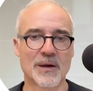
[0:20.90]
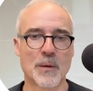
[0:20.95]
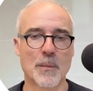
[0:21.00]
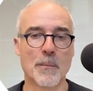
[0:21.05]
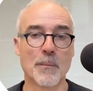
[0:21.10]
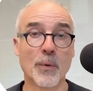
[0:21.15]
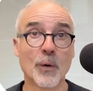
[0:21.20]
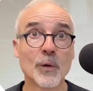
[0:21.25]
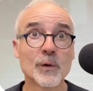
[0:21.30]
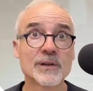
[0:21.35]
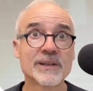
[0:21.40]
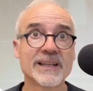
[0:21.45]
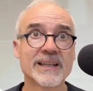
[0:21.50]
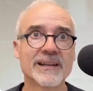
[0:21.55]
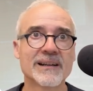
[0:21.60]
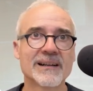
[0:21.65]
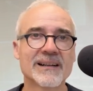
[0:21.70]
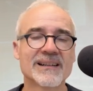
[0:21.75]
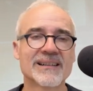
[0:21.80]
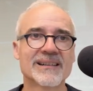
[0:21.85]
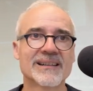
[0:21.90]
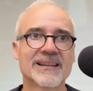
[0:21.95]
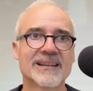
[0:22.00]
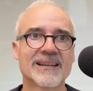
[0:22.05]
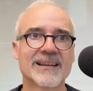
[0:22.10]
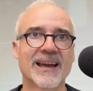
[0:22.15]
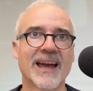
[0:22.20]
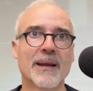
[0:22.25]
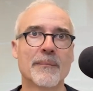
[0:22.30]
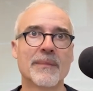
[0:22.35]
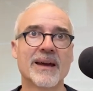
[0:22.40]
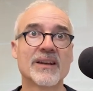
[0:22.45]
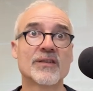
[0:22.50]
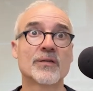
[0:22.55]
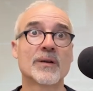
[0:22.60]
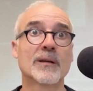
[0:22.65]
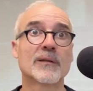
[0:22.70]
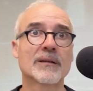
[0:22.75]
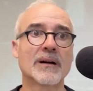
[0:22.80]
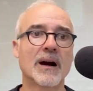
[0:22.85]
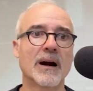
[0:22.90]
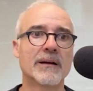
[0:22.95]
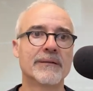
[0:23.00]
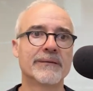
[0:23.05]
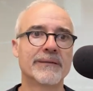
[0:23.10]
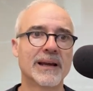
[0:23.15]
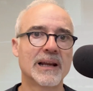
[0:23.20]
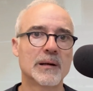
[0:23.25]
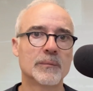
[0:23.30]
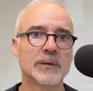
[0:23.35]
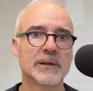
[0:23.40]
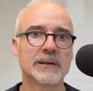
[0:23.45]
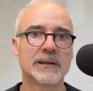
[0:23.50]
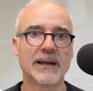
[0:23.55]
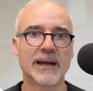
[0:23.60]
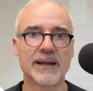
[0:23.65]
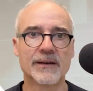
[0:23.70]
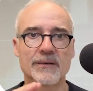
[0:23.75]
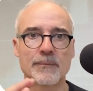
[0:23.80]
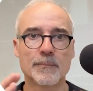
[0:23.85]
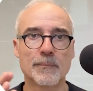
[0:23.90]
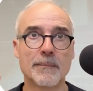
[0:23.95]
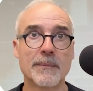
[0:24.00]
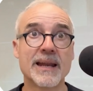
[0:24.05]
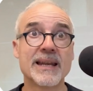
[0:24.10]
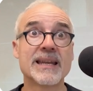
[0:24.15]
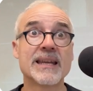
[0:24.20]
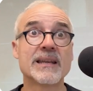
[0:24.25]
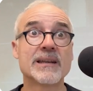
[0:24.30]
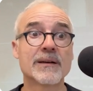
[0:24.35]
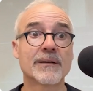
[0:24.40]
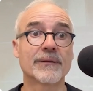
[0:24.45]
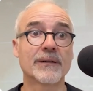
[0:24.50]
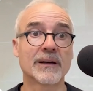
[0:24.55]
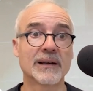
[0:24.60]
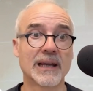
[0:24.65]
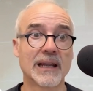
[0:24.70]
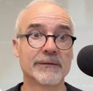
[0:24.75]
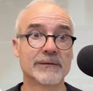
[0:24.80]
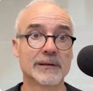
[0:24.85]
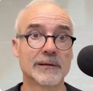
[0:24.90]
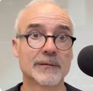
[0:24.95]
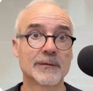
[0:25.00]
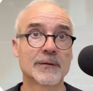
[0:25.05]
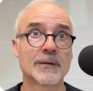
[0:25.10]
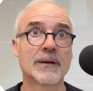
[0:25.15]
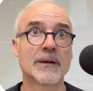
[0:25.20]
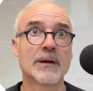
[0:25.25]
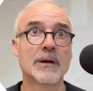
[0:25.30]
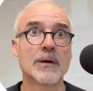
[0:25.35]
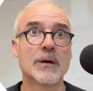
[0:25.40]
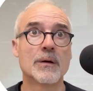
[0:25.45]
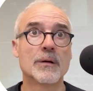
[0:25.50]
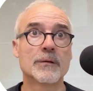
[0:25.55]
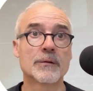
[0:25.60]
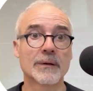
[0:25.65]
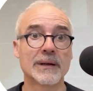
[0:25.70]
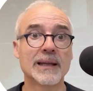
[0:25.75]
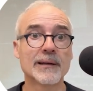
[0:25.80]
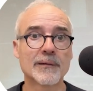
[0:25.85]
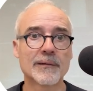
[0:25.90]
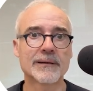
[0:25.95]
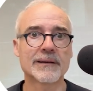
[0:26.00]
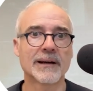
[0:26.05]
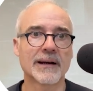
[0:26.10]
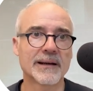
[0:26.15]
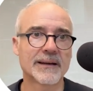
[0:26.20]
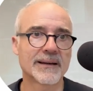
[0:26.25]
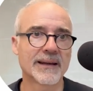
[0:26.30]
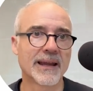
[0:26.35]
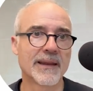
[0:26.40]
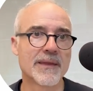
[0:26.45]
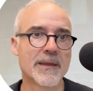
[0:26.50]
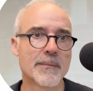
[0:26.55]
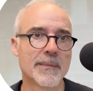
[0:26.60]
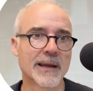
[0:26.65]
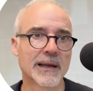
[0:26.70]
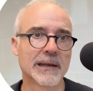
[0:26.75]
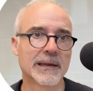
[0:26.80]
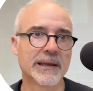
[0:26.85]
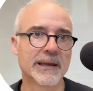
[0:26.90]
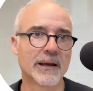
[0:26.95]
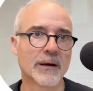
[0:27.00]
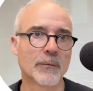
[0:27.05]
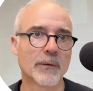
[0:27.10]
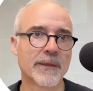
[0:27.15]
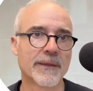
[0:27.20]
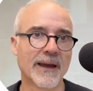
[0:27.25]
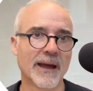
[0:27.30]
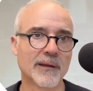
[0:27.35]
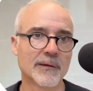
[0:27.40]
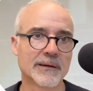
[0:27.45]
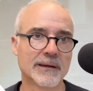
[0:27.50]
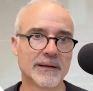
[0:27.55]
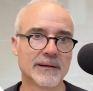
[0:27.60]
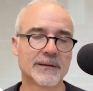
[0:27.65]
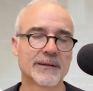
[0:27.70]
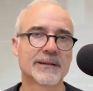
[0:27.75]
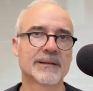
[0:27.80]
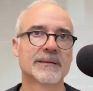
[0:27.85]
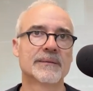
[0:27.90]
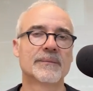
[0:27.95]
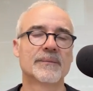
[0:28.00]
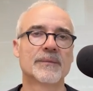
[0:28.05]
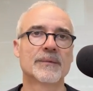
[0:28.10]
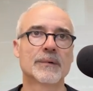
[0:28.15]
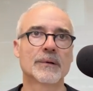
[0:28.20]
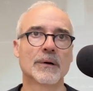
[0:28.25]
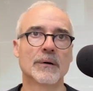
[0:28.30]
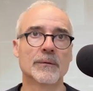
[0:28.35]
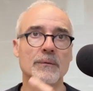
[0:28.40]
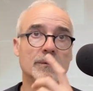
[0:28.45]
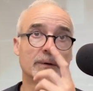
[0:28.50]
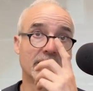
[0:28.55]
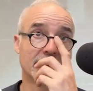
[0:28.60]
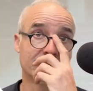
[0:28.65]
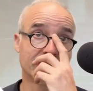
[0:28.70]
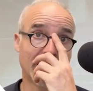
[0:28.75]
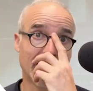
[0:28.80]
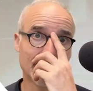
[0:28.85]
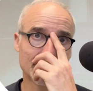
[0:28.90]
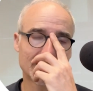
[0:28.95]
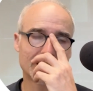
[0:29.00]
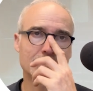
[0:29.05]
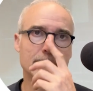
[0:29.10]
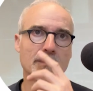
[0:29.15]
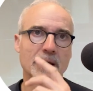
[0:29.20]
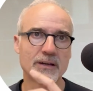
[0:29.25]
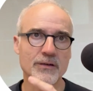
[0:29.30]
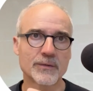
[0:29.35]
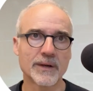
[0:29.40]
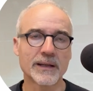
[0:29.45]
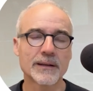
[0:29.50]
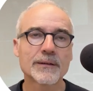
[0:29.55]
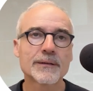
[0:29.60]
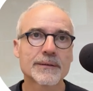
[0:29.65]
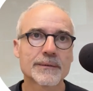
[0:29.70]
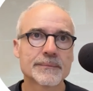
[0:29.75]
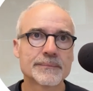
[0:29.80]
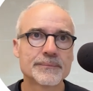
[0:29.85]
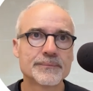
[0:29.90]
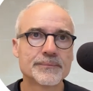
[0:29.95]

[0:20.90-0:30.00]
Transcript: bold here, and metrics are available at many different levels. So let's start in the middle here with assets. So we have asset metrics